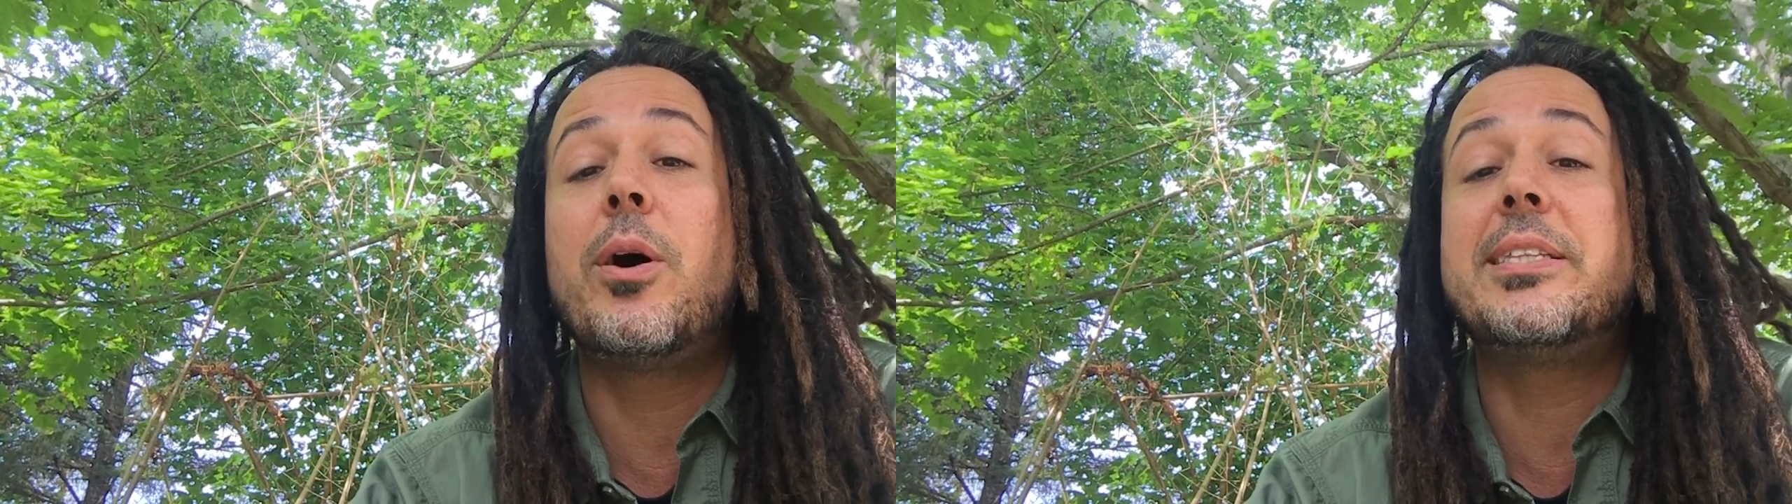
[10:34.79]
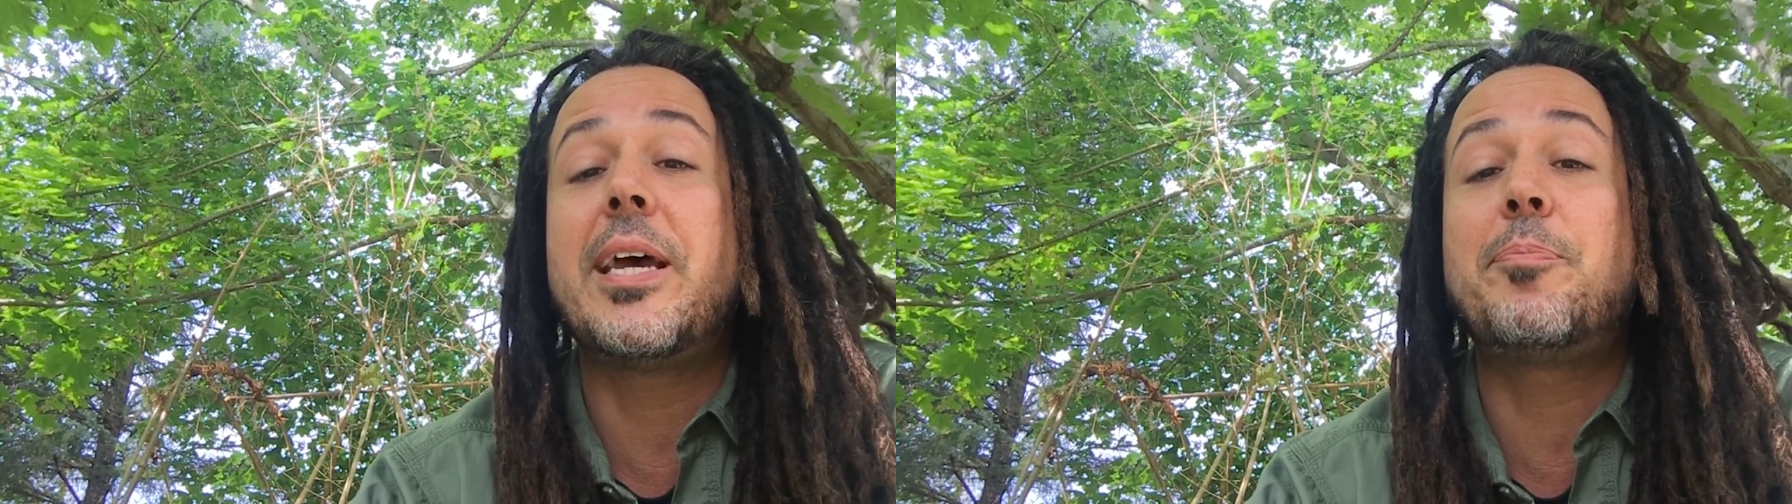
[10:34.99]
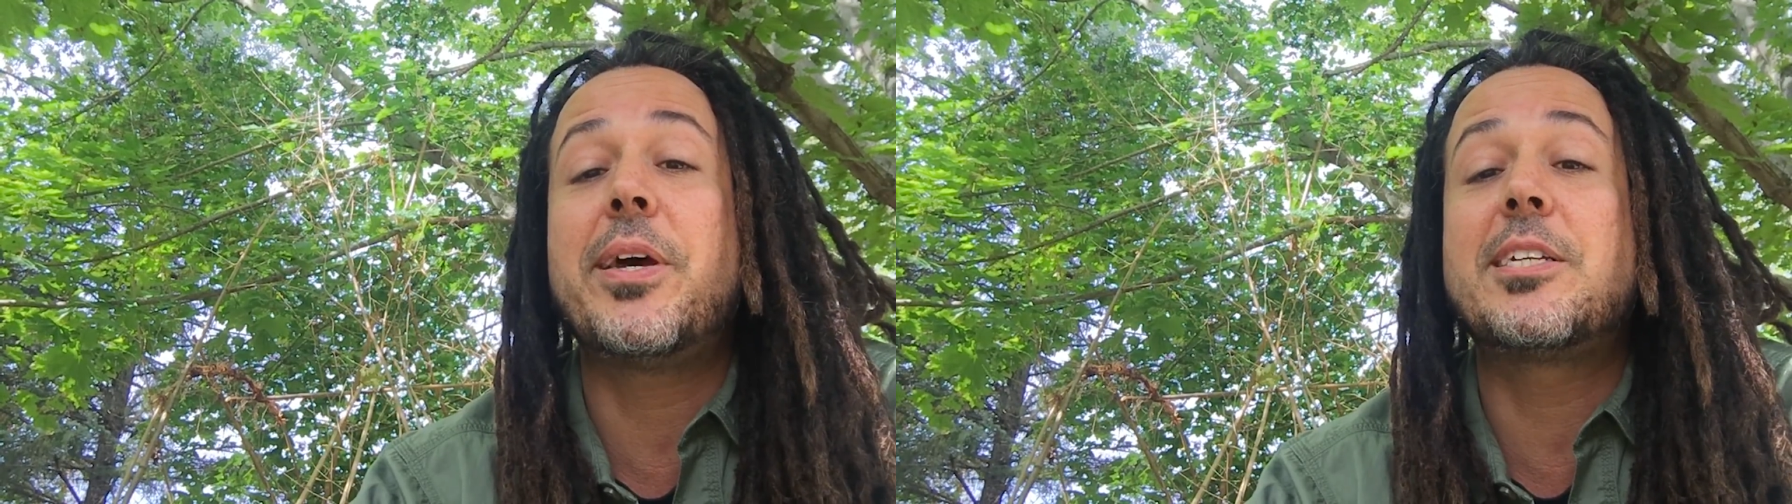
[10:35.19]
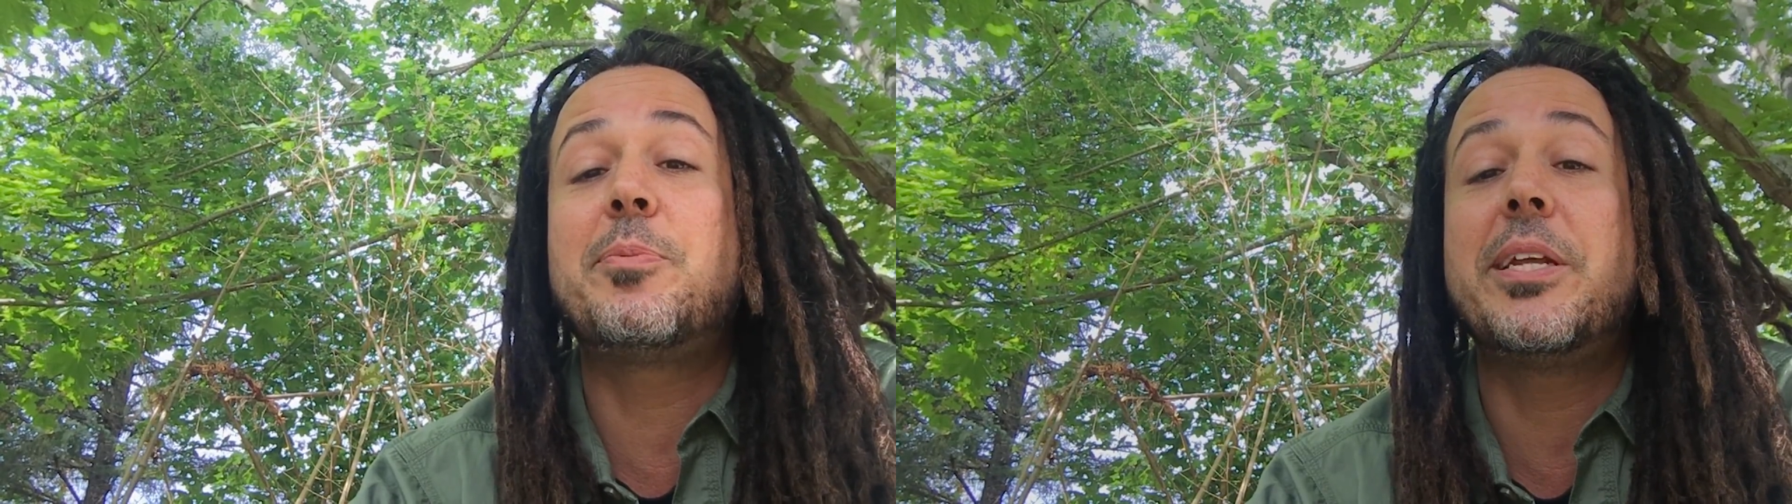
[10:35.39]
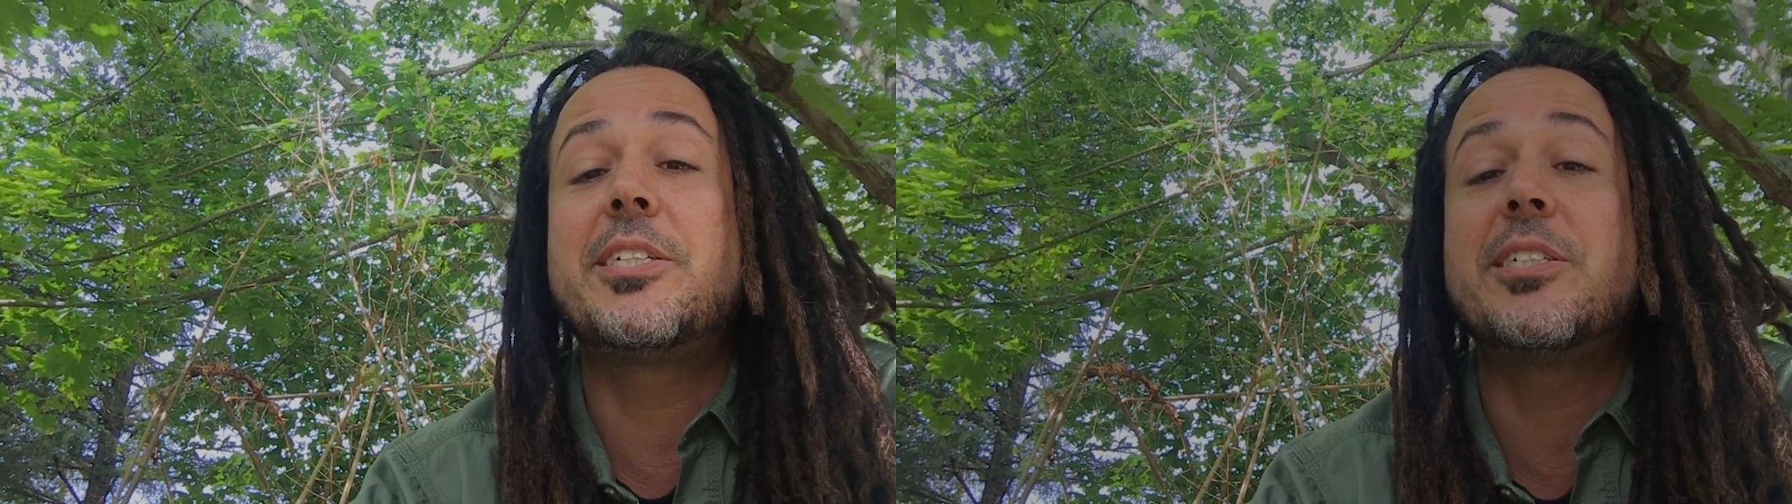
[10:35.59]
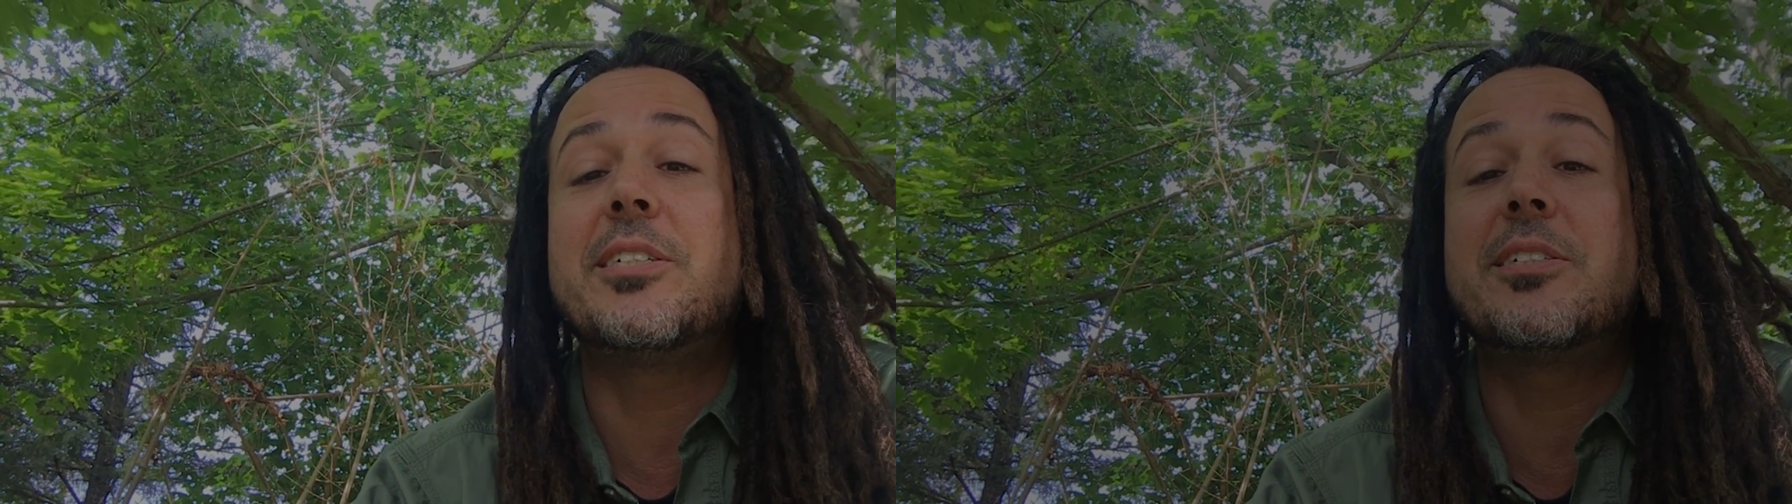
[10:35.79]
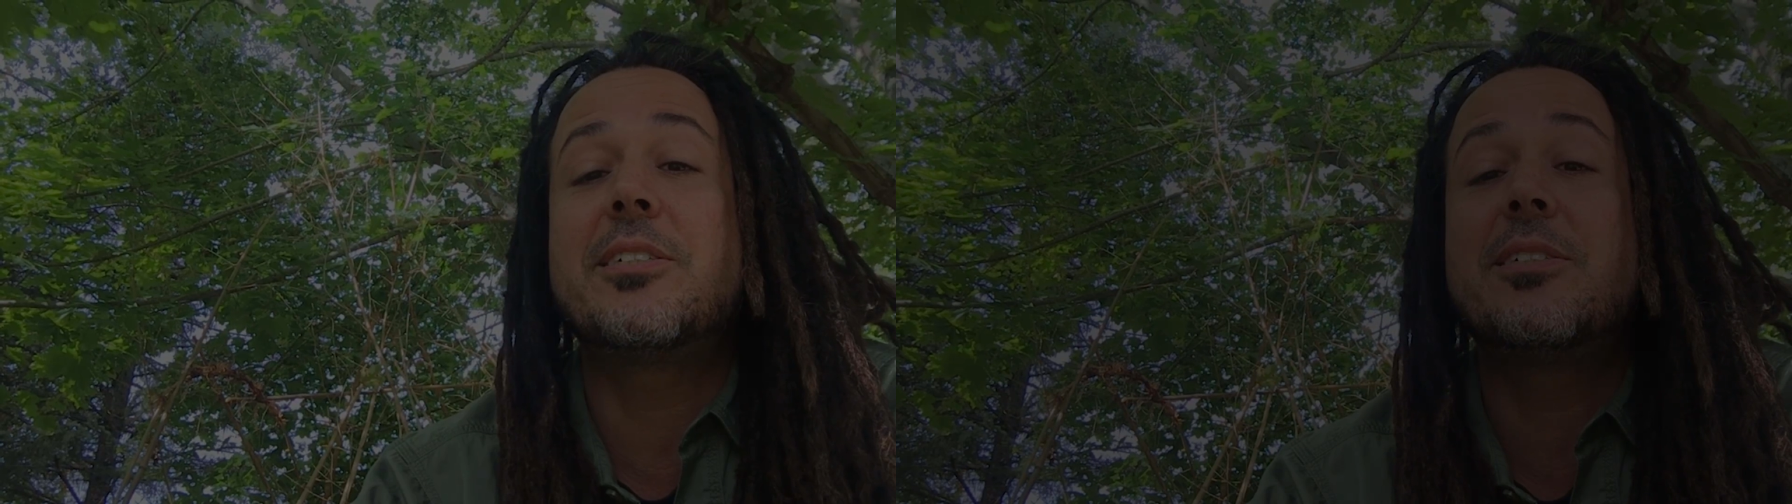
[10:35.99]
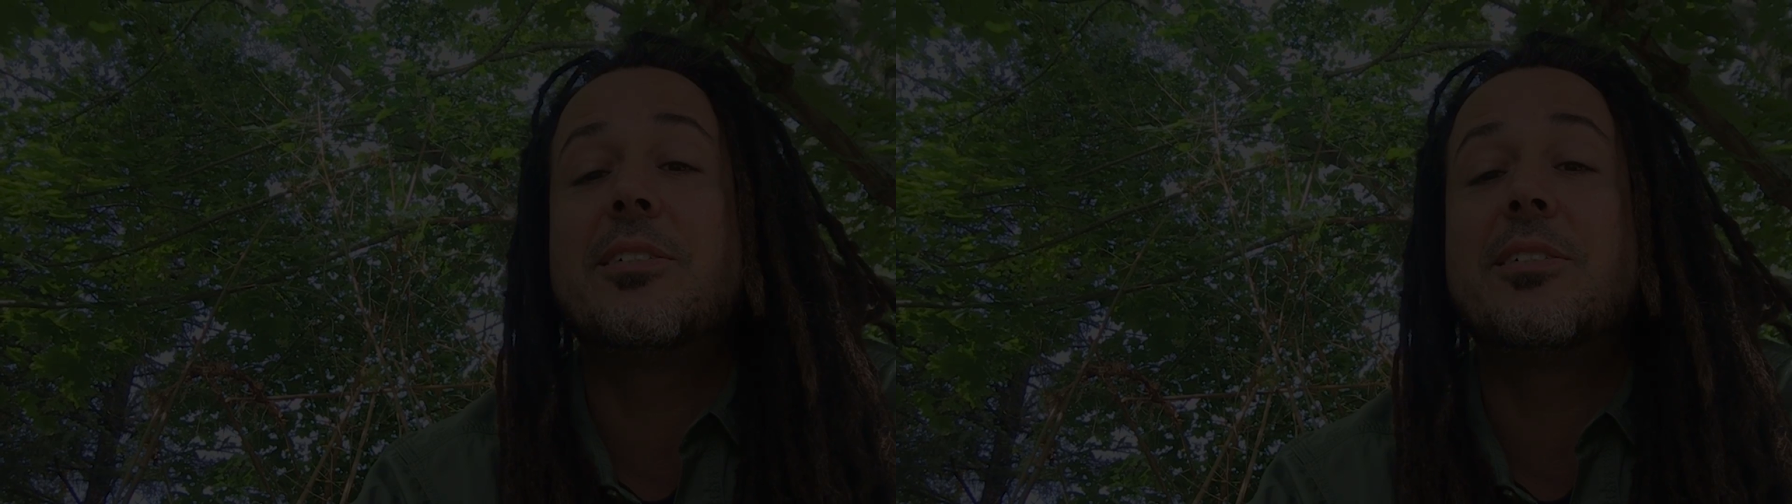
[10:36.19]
Adept Expeditions.